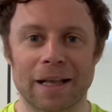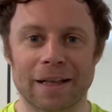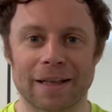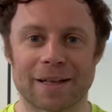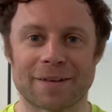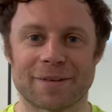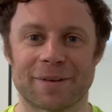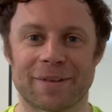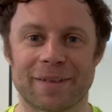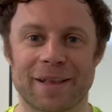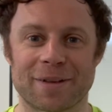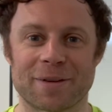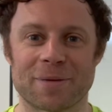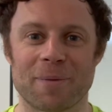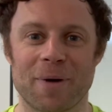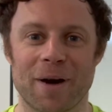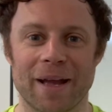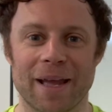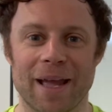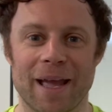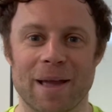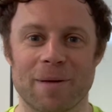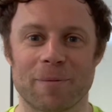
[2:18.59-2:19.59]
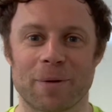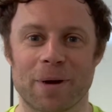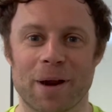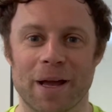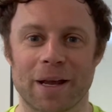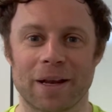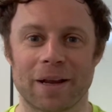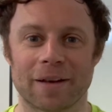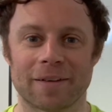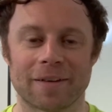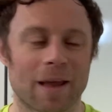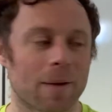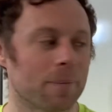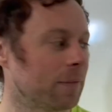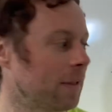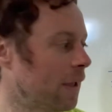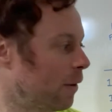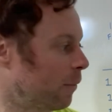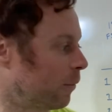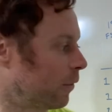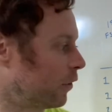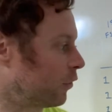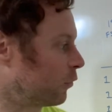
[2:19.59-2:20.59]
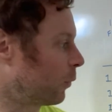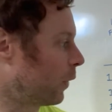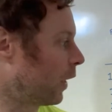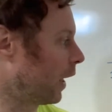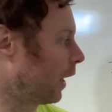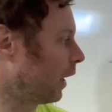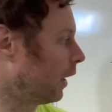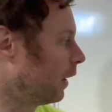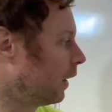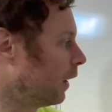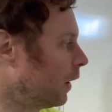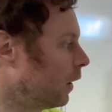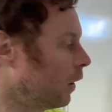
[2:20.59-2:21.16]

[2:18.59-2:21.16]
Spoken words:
That's my aim when I attempt that one as well.